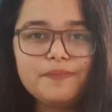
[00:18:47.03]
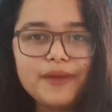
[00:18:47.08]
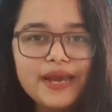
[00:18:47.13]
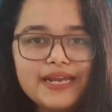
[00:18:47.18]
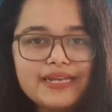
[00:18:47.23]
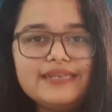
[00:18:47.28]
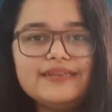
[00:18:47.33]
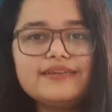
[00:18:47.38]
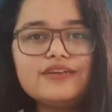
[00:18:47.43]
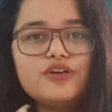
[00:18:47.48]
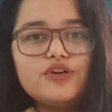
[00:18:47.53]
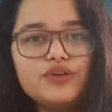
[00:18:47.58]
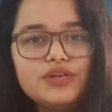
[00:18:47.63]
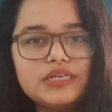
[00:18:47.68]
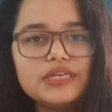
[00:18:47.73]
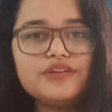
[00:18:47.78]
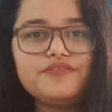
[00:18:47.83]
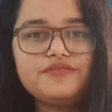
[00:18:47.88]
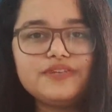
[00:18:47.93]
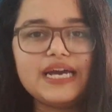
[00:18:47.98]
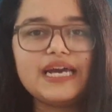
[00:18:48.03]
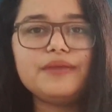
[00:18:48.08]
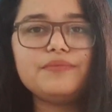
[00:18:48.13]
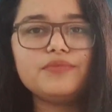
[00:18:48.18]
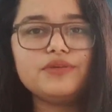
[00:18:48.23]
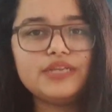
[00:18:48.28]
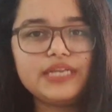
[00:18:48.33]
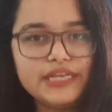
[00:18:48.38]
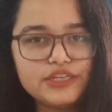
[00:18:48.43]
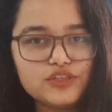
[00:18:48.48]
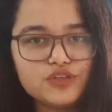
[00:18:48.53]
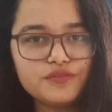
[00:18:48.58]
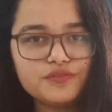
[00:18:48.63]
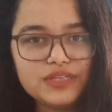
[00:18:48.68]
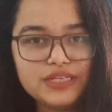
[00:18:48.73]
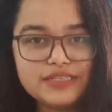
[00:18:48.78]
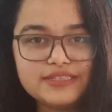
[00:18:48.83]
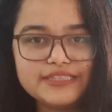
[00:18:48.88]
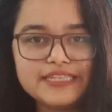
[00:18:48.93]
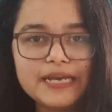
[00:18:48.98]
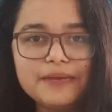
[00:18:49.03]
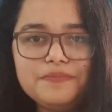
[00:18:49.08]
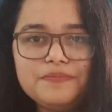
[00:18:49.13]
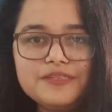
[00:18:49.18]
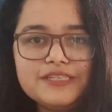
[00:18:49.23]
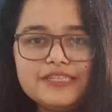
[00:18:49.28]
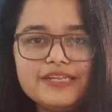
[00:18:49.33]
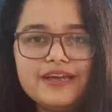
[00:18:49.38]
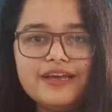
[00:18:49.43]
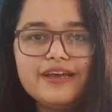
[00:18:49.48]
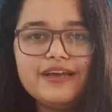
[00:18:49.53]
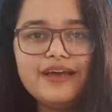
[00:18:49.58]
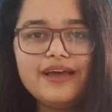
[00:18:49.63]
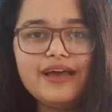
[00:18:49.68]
So spend good enough time on each of these steps,